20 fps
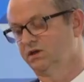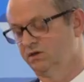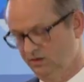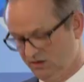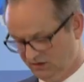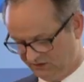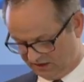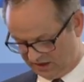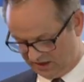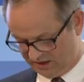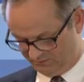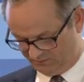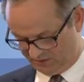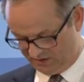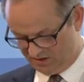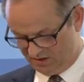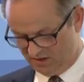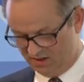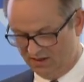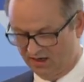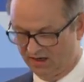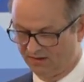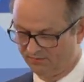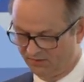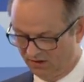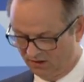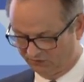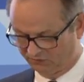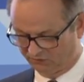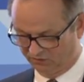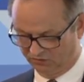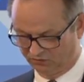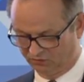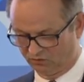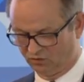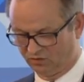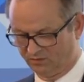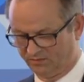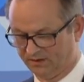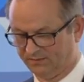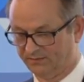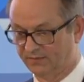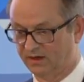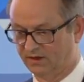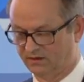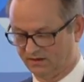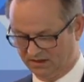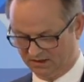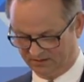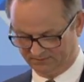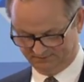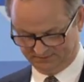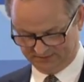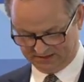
that you need to have behind that. Mark's going to talk a bit about that